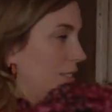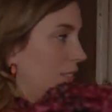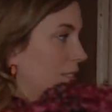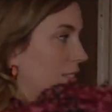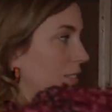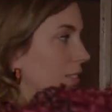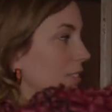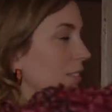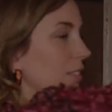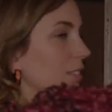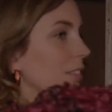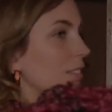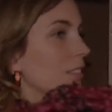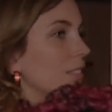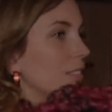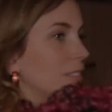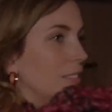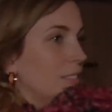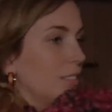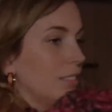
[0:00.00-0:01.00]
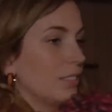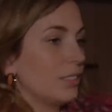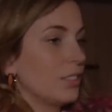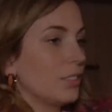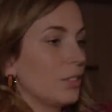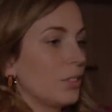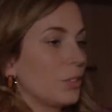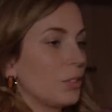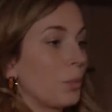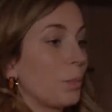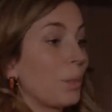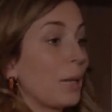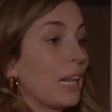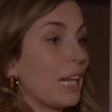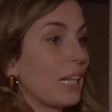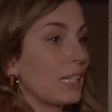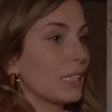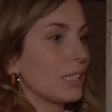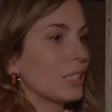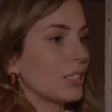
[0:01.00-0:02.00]
And, um... You're
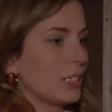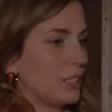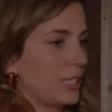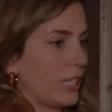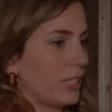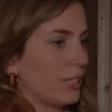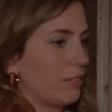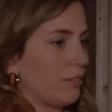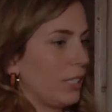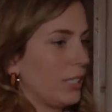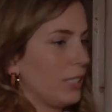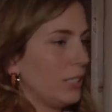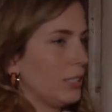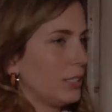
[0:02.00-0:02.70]
planning to decorate?